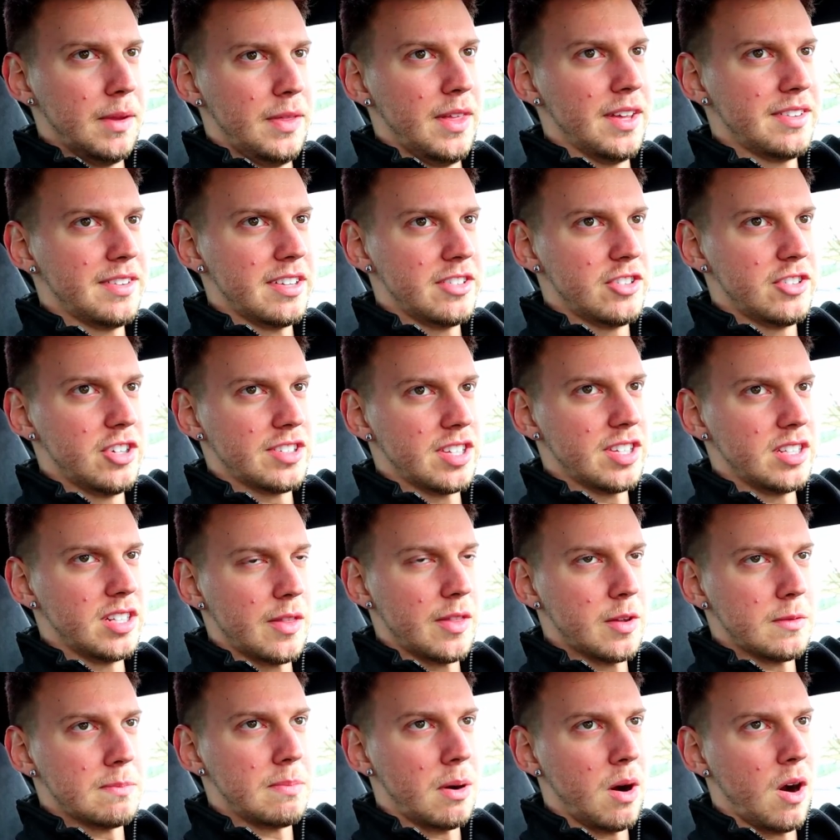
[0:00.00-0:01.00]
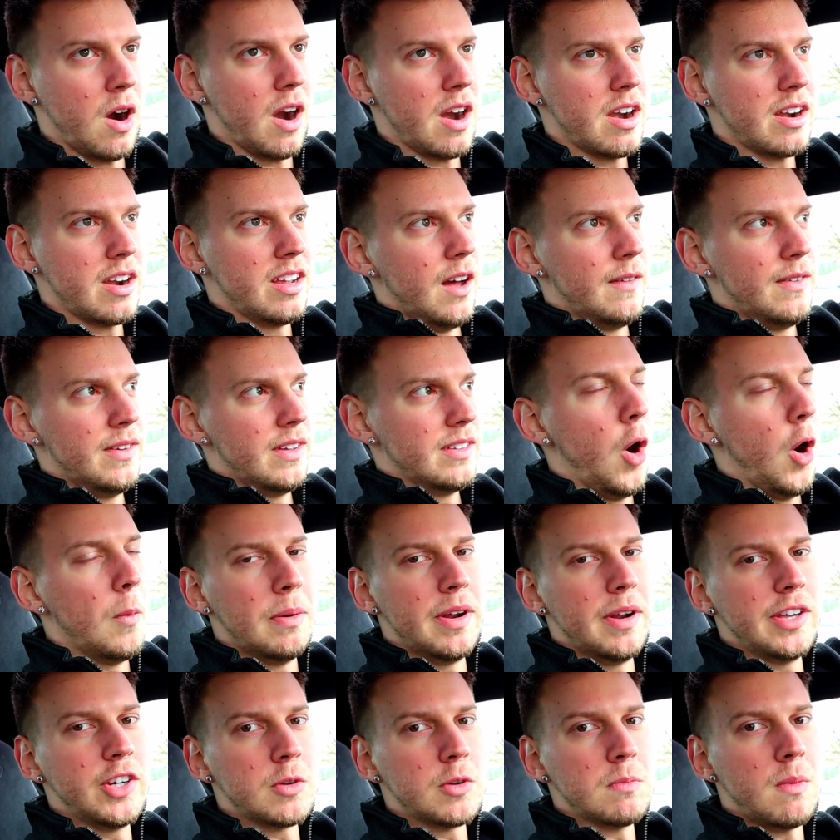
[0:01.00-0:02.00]
But this is just another part of
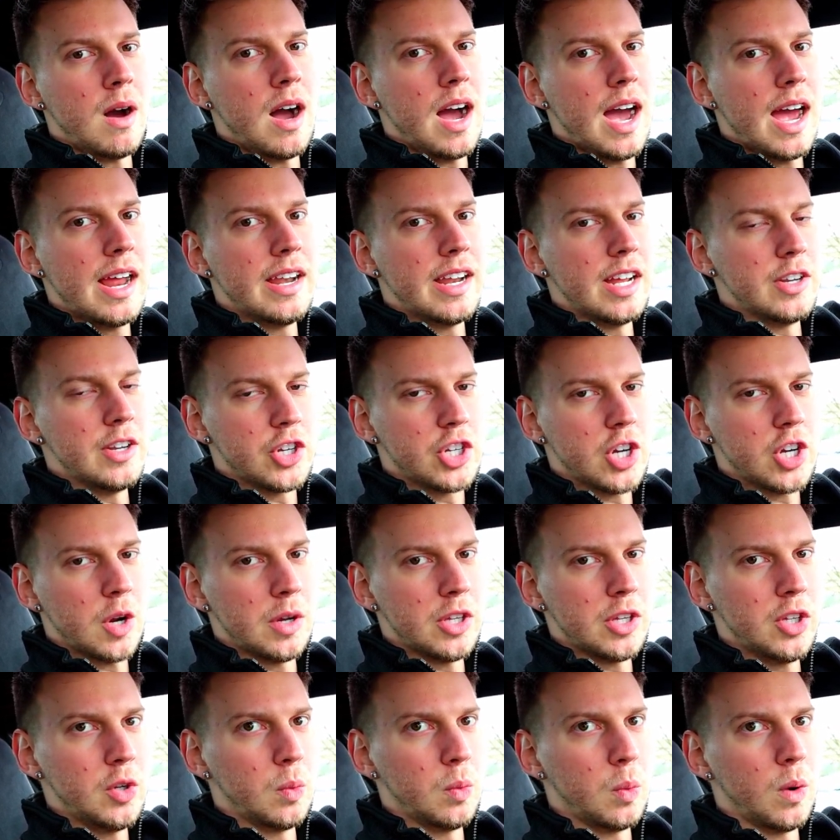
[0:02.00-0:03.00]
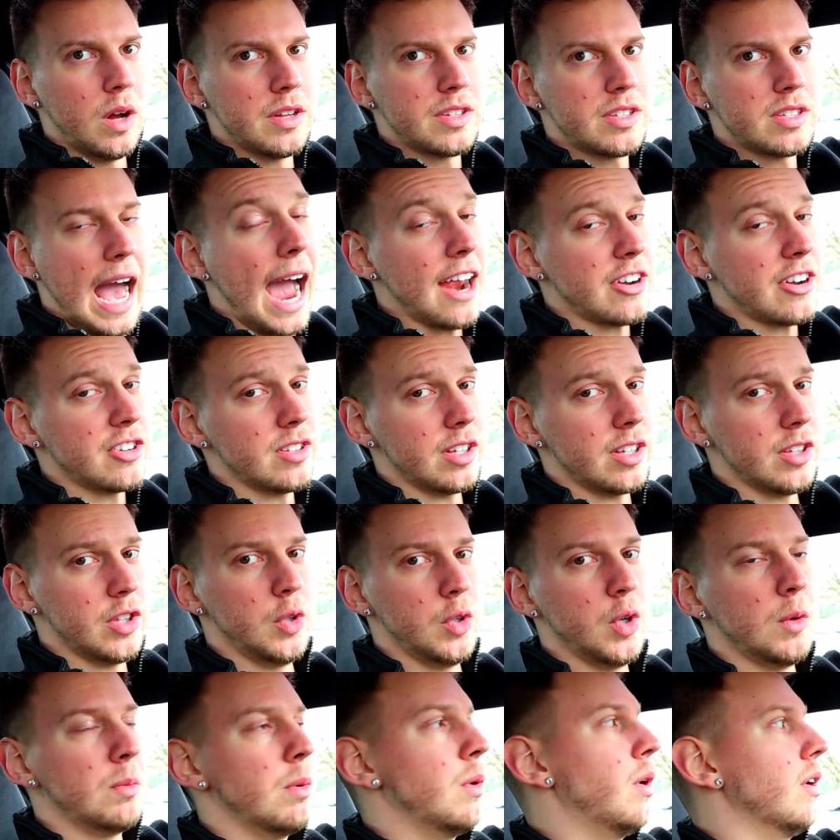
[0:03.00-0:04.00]
opening your mind and showing you what's actually
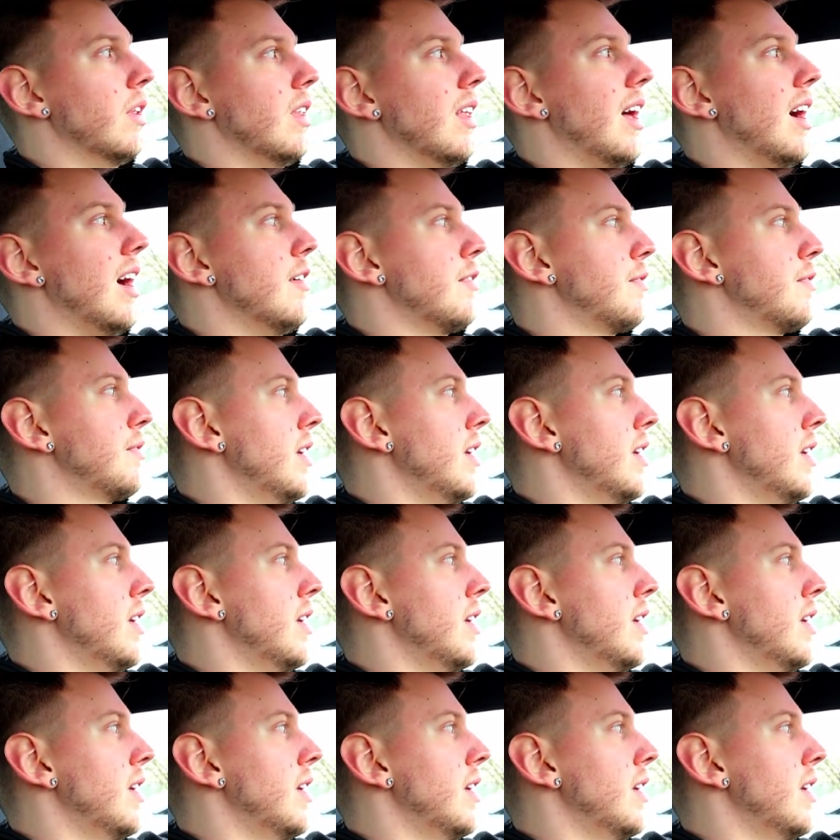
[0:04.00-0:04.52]
doable in life.